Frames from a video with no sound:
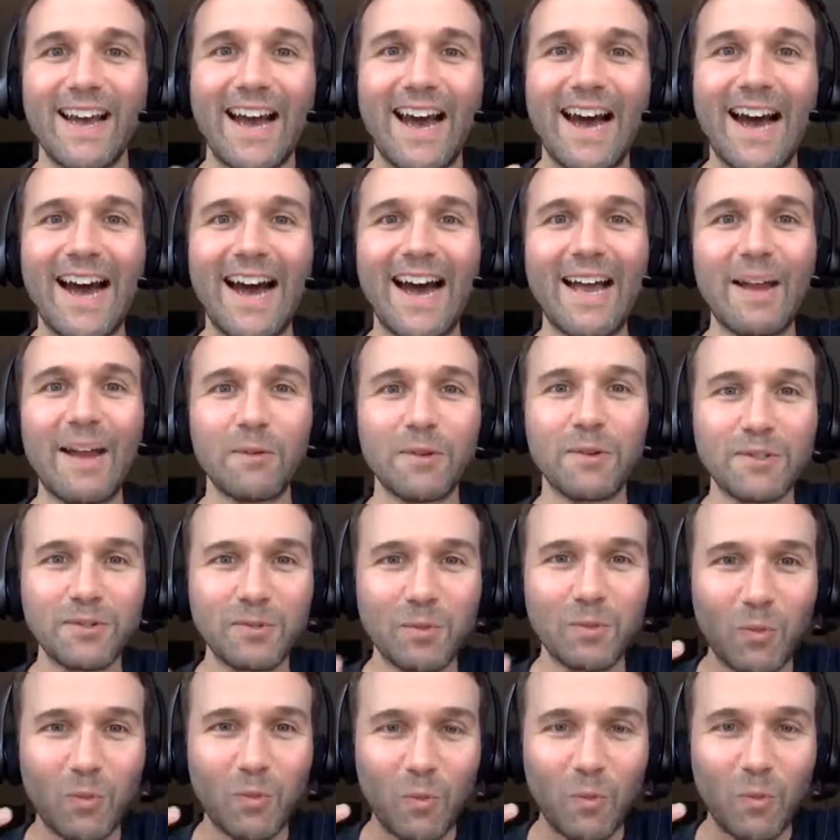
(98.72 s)
I was
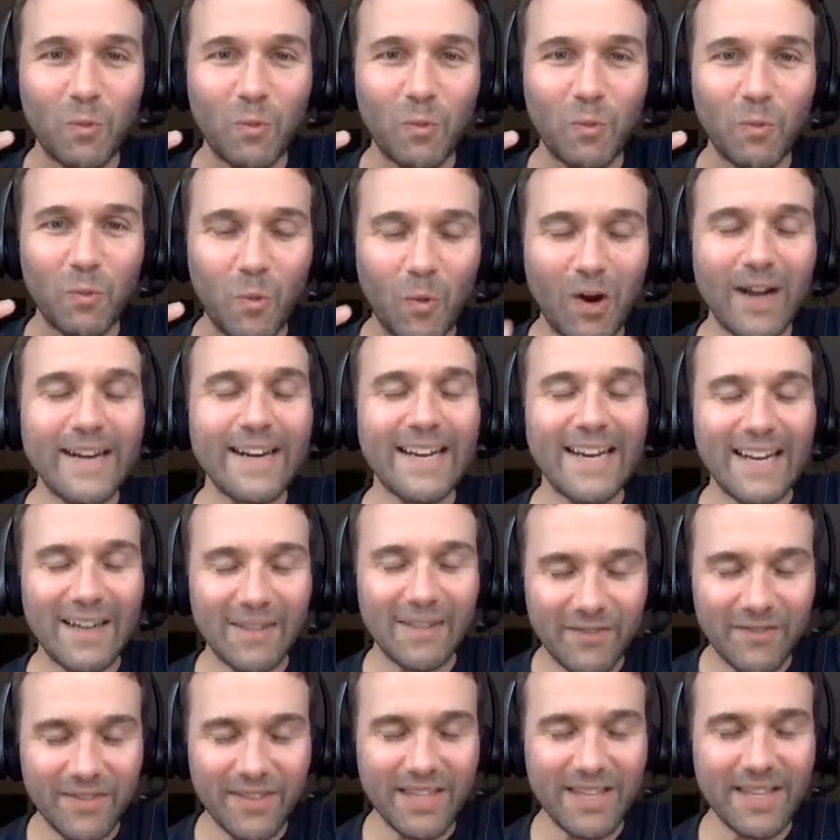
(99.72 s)
one of
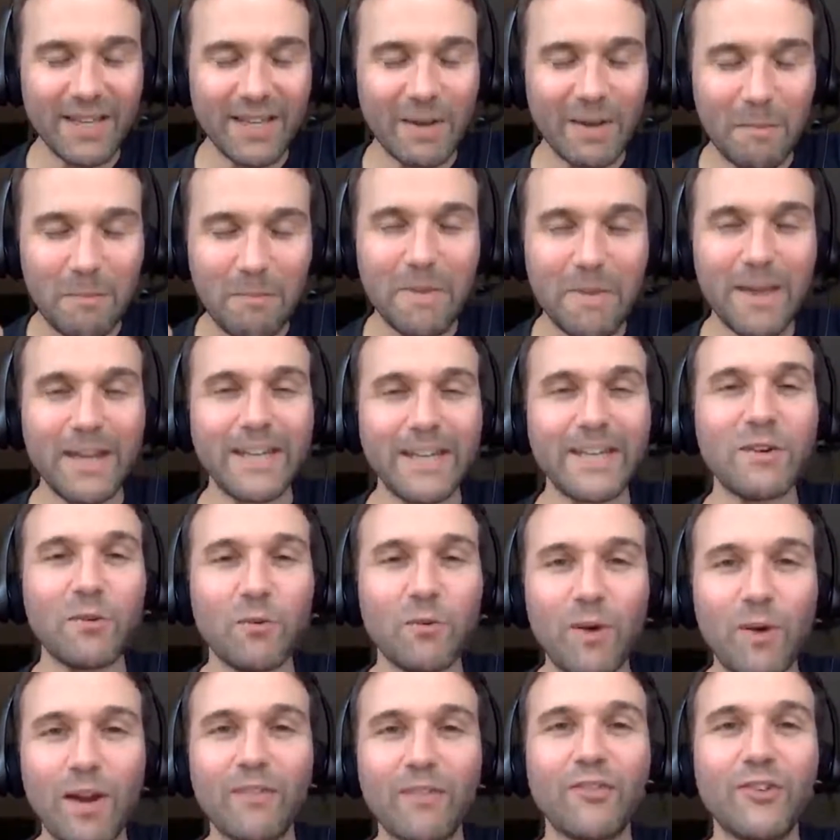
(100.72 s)
the many
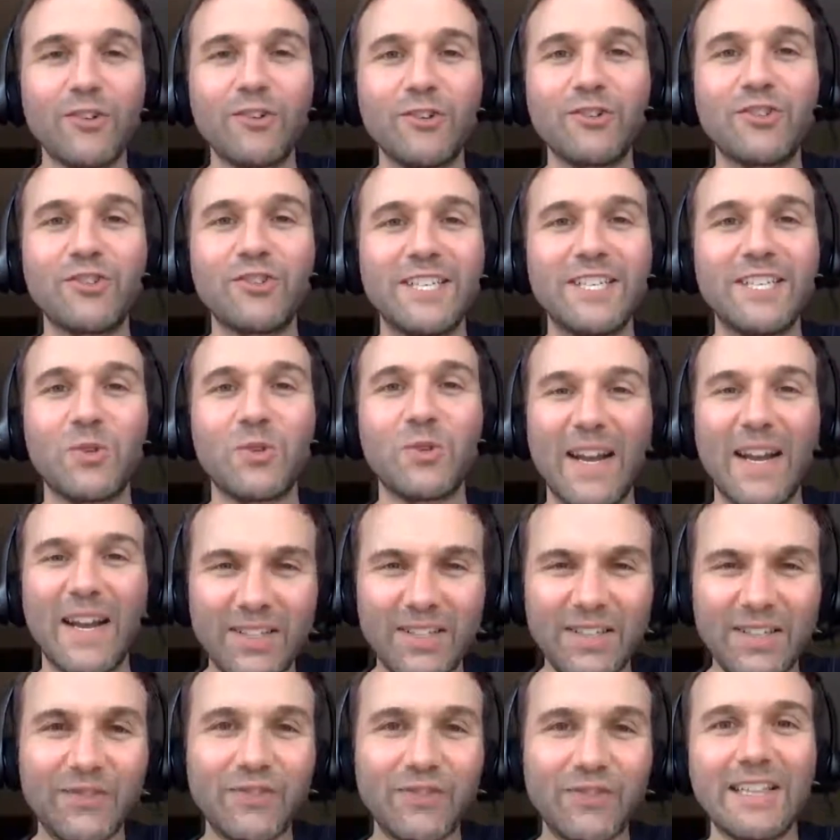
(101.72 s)
refugees who had to
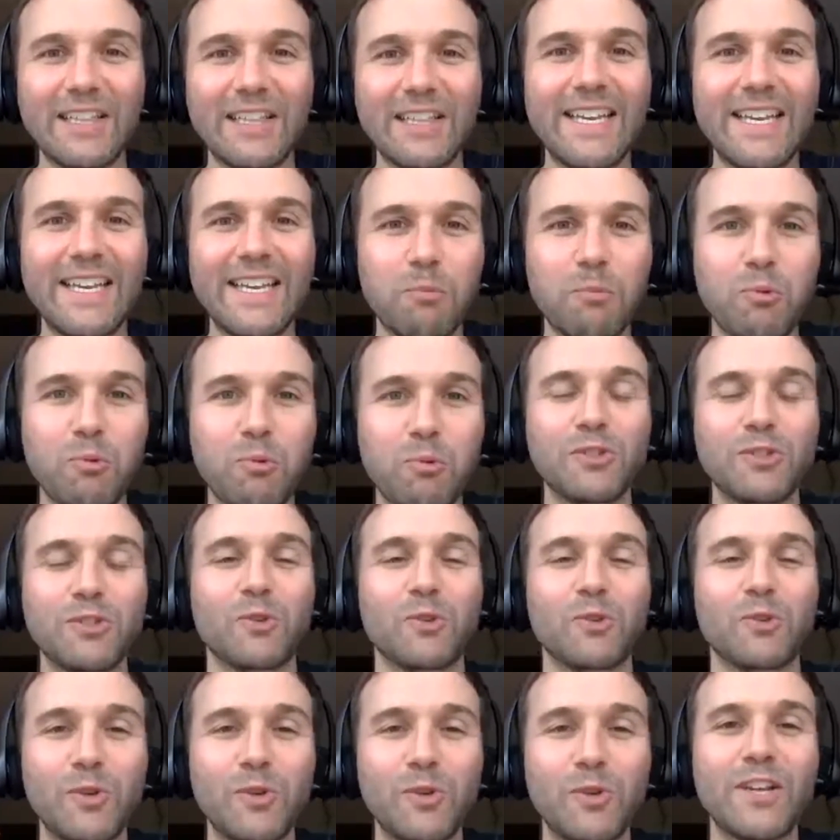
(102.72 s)
flee Puerto
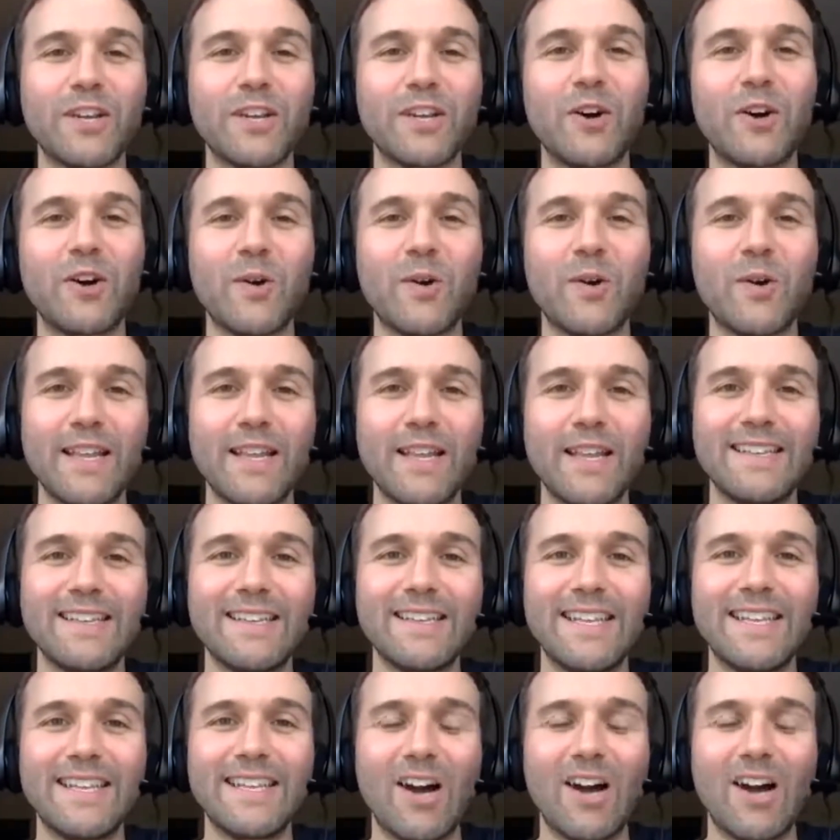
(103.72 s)
Rico in the
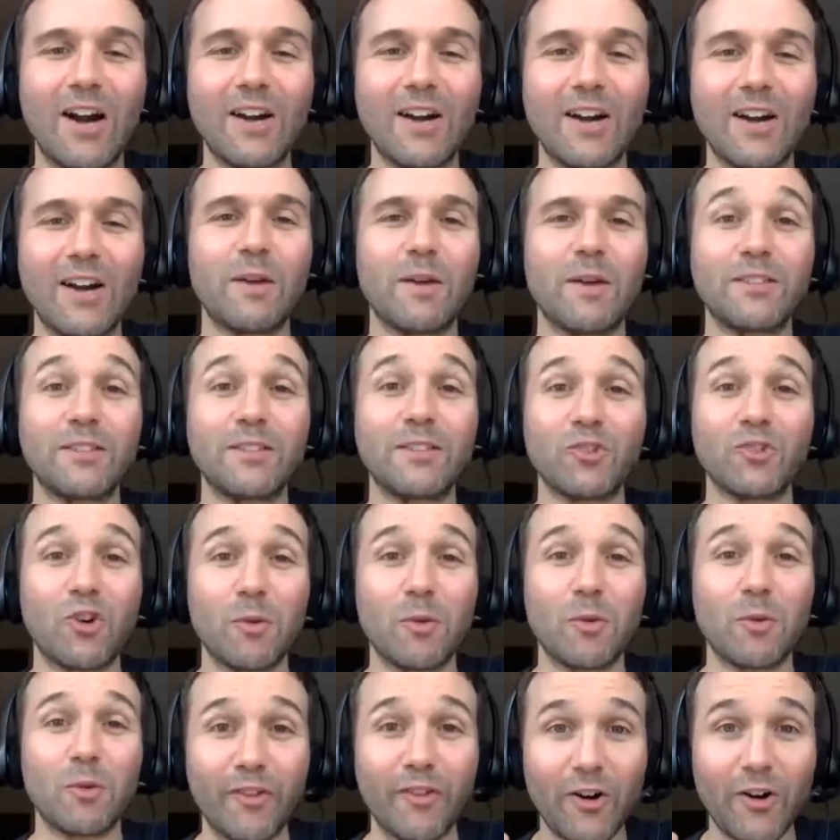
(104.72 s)
oncoming storm of
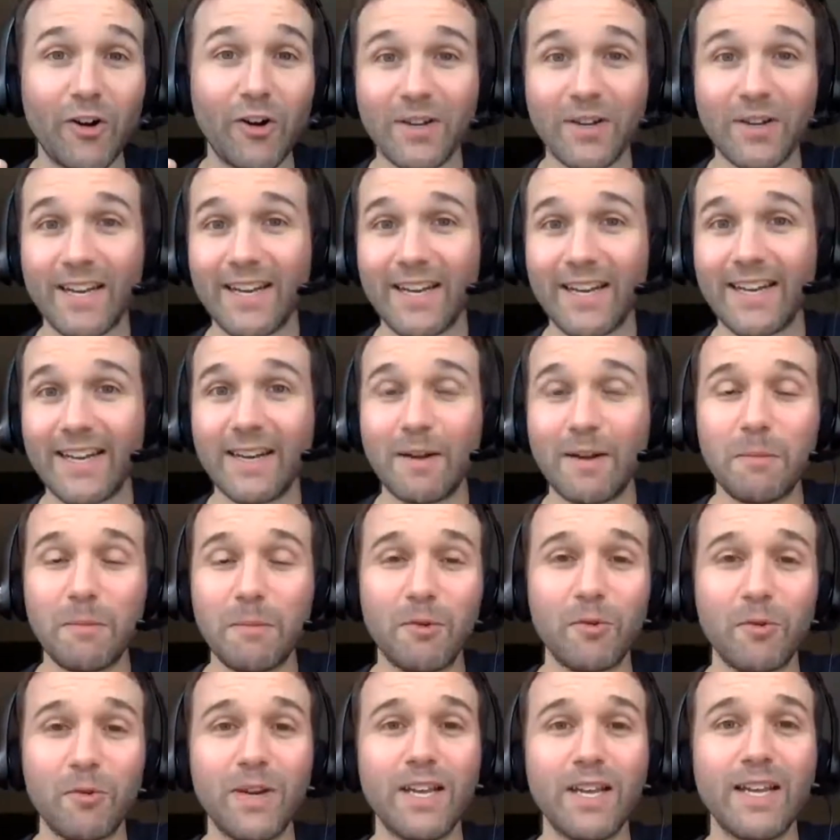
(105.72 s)
Hurricane
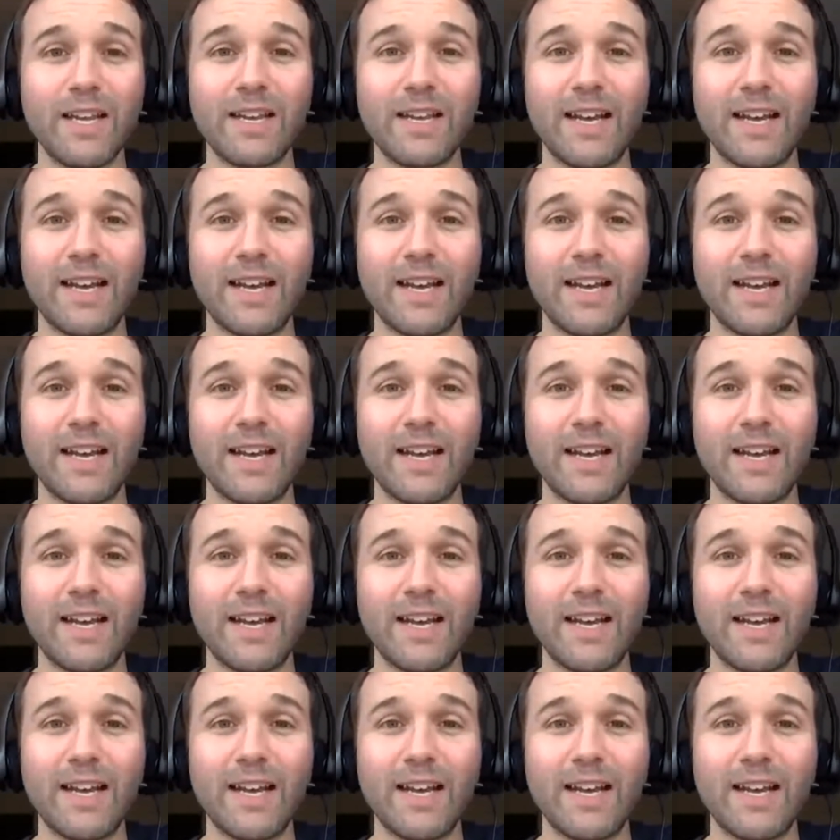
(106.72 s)
Maria.